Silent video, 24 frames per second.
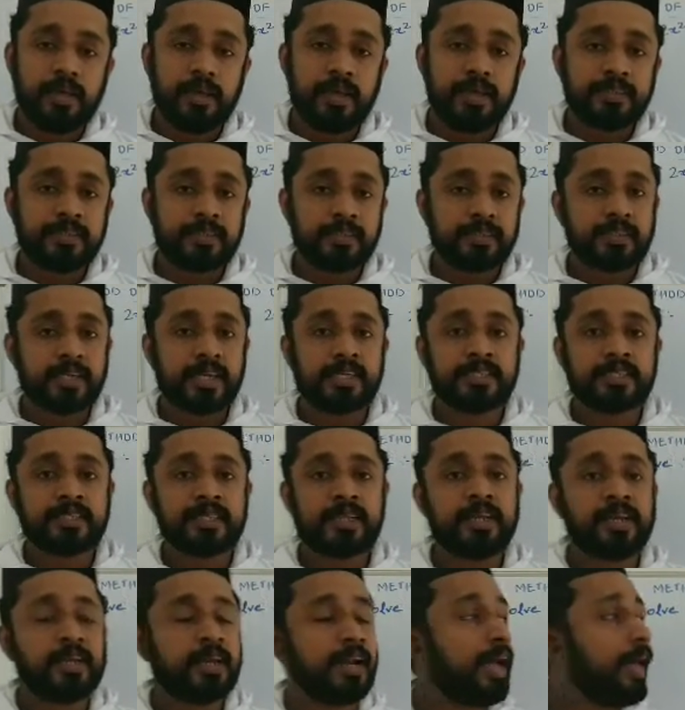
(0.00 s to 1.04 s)
Let us
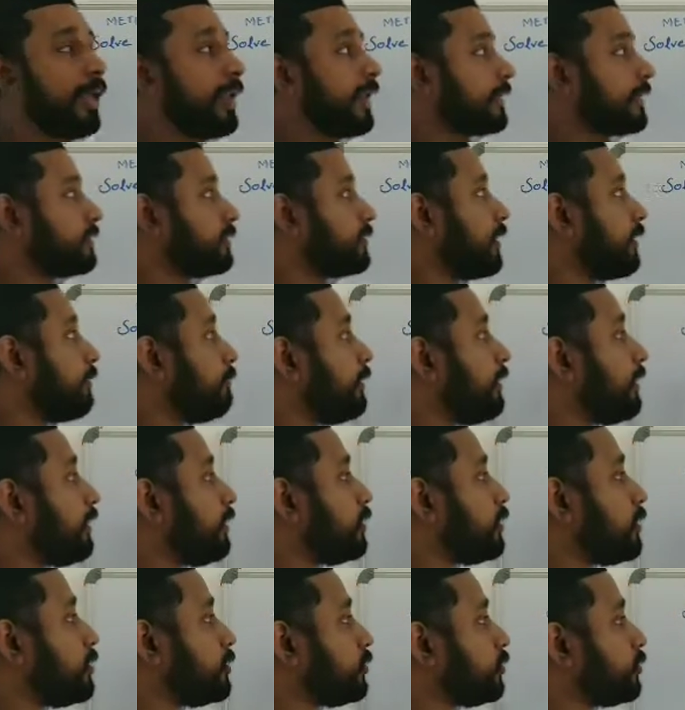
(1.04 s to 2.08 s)
consider an example.
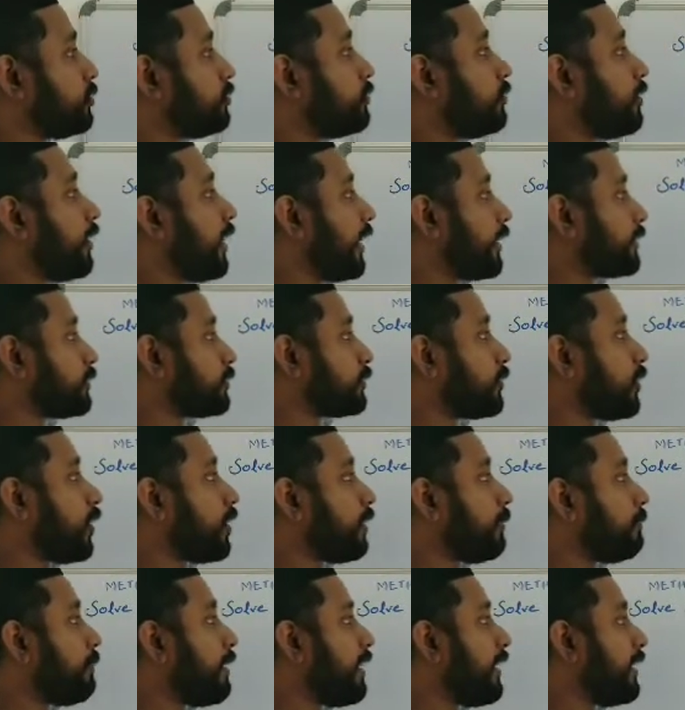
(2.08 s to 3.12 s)
2x
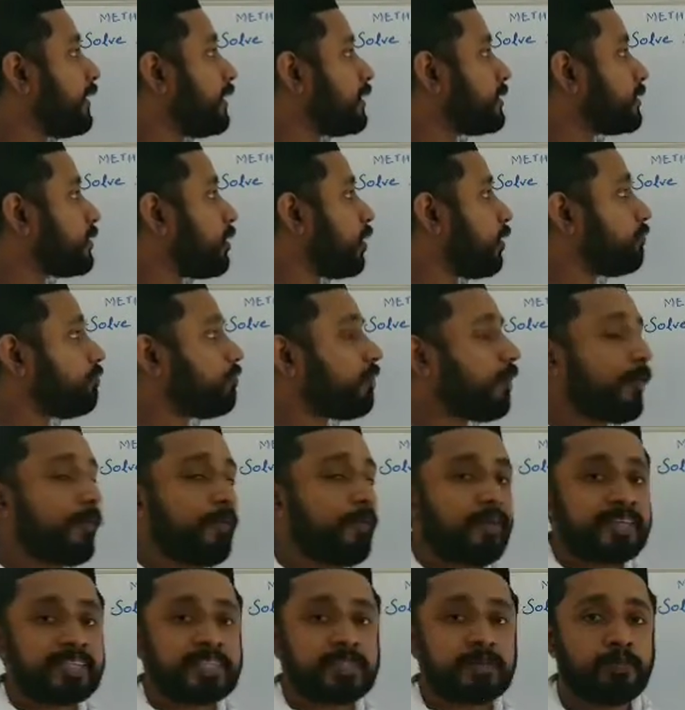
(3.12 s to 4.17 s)
square minus
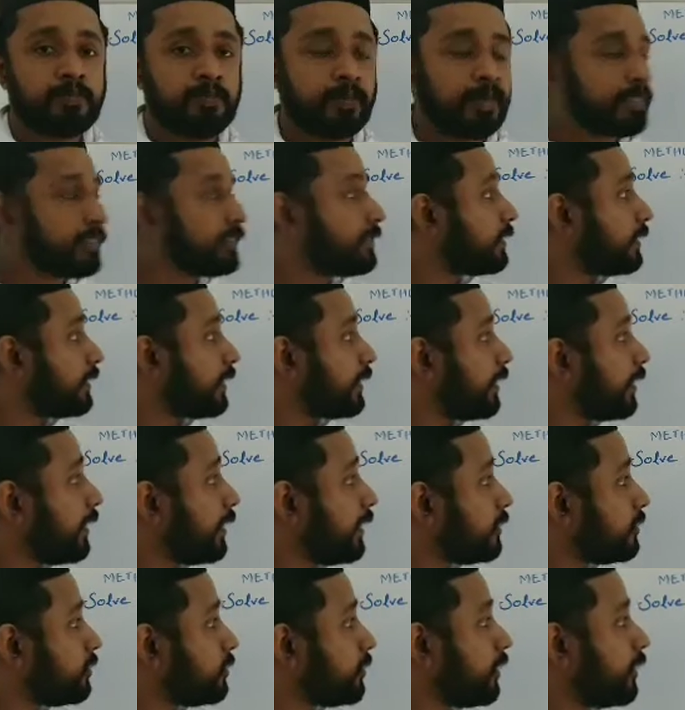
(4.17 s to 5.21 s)
5x plus 3
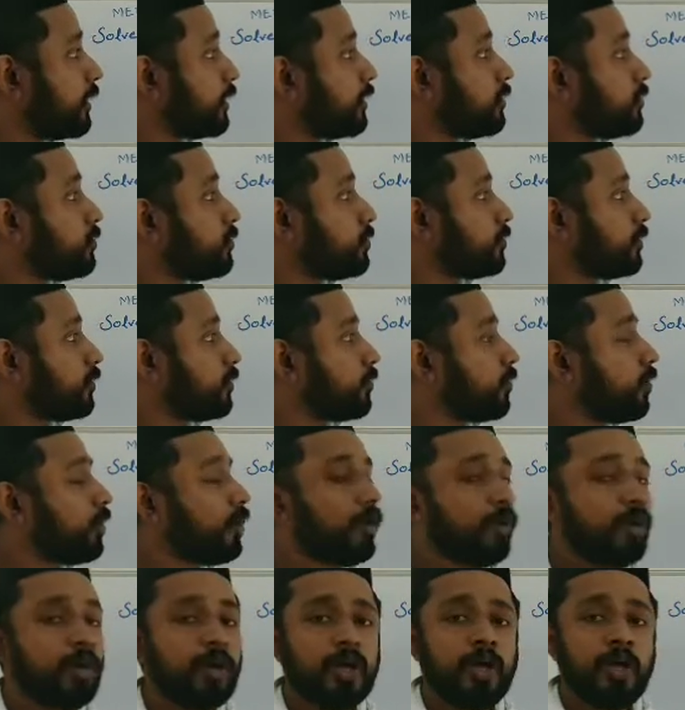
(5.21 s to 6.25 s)
is equal to
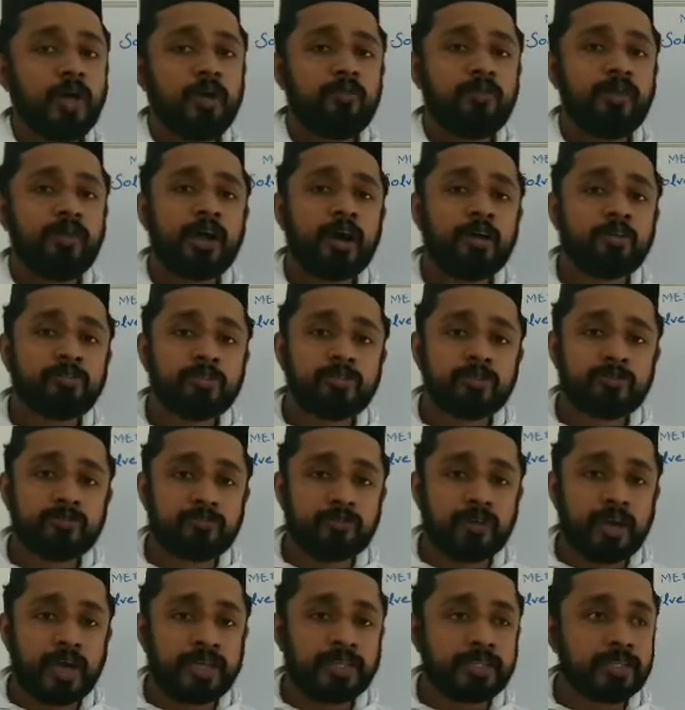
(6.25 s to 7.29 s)
0. We have to
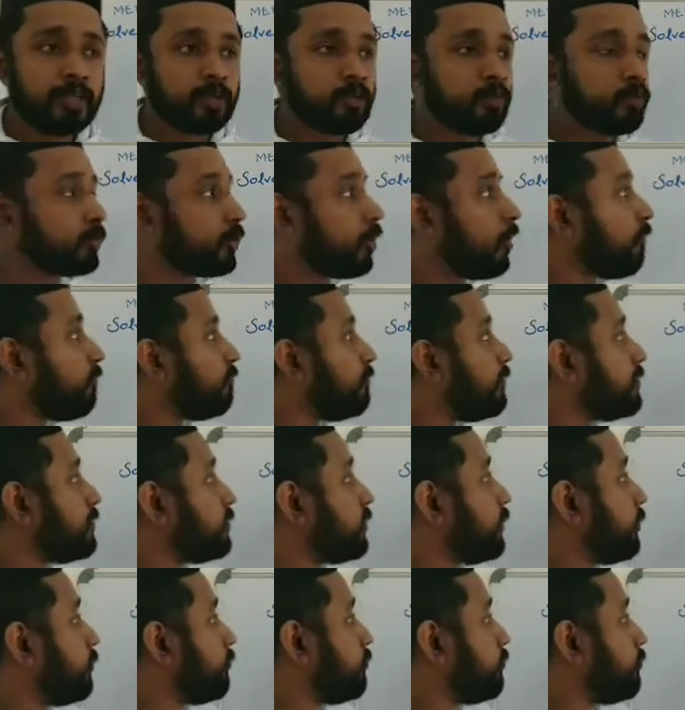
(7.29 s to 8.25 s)
find the root of this